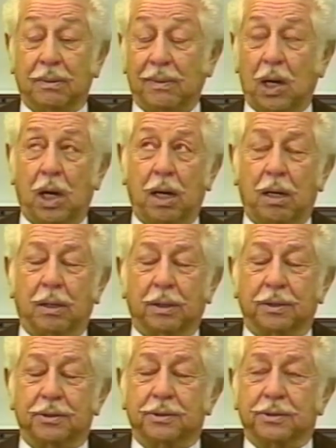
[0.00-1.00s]

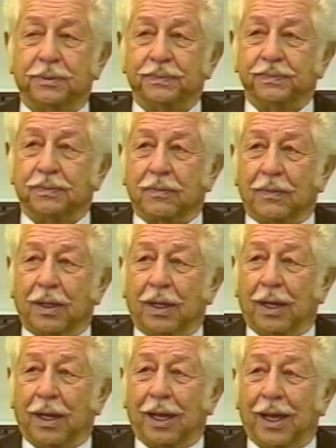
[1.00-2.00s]
hogs,
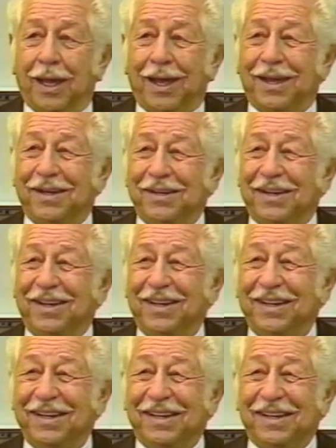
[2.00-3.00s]
and uh,
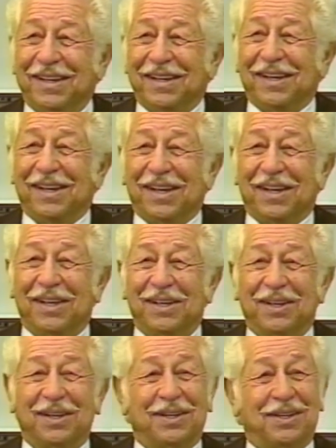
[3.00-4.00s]

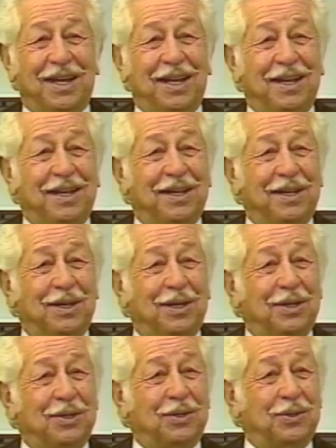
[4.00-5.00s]
they,
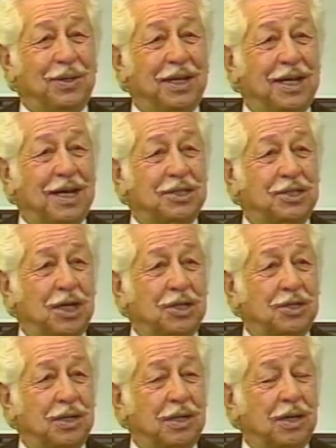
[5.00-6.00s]
they got
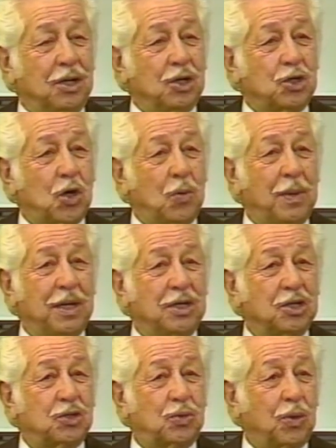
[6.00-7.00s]
such
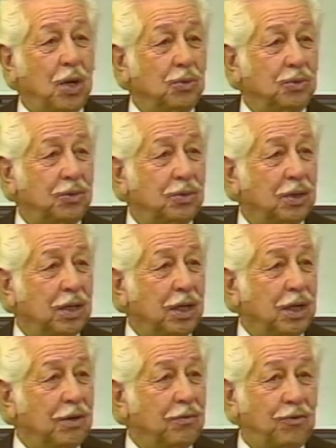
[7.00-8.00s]
tremendous growth
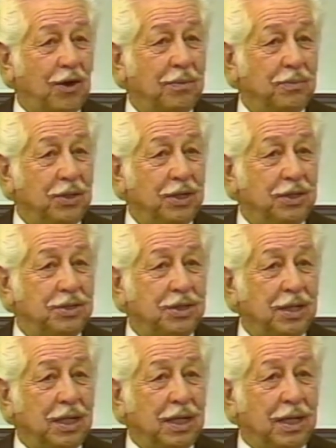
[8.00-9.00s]
from these
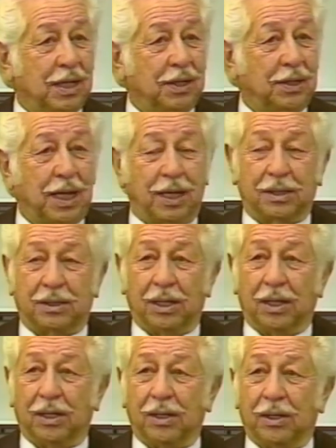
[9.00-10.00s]
that
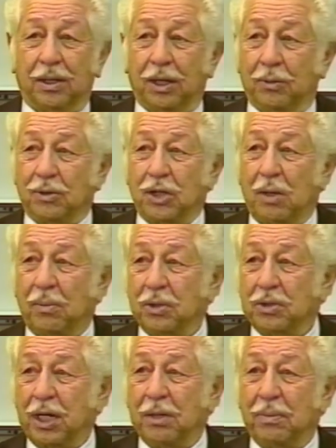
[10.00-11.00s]
uh, it was
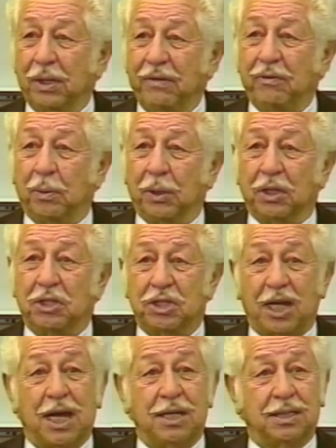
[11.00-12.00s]
almost unbelievable the
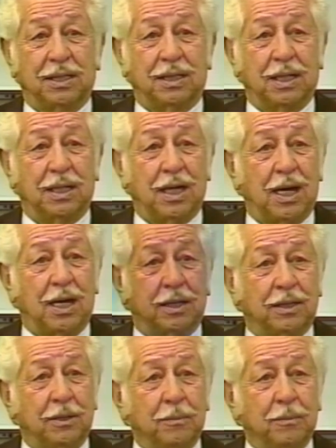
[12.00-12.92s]
size that they got.